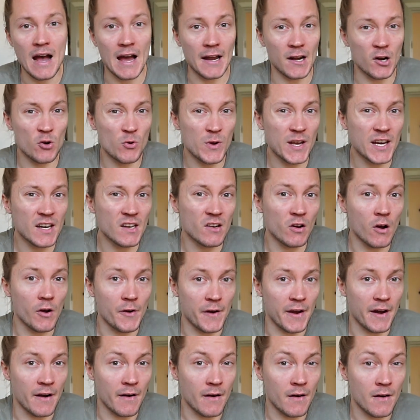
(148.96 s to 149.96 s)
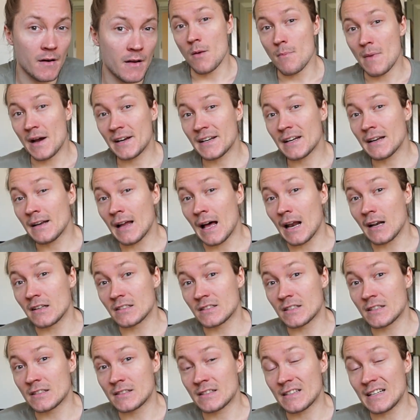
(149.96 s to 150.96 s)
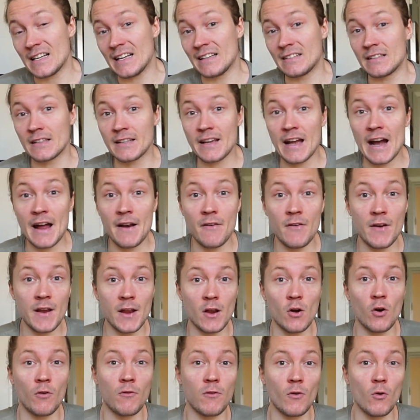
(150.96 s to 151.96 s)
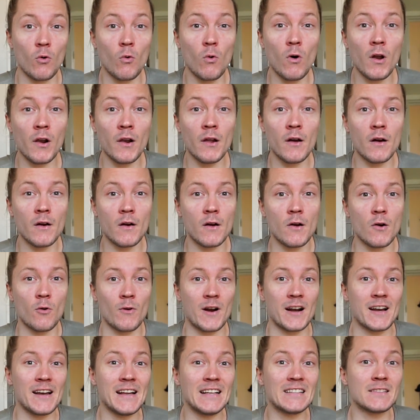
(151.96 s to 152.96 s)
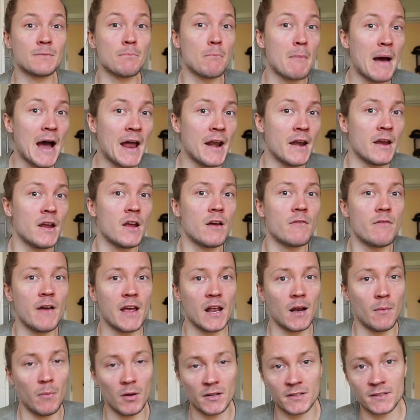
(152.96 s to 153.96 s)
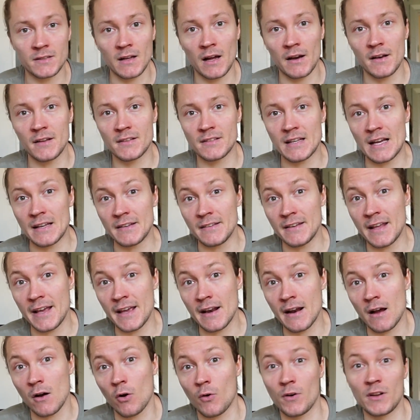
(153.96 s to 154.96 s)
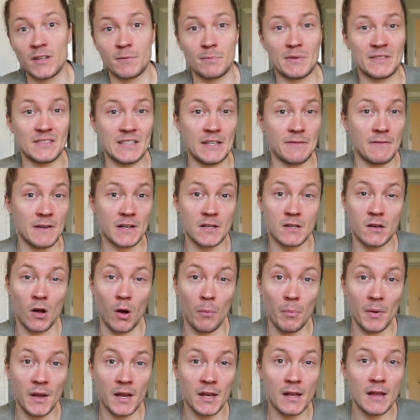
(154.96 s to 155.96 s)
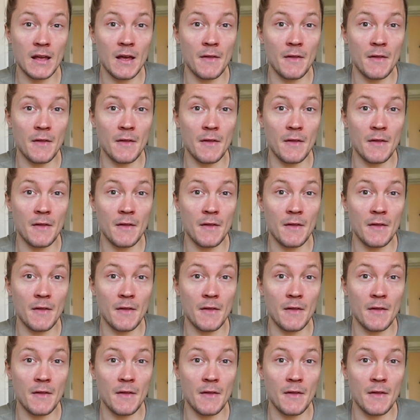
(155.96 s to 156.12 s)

And quick note here, a meta-analysis is a gathering of all or at least many available studies and data on a specific topic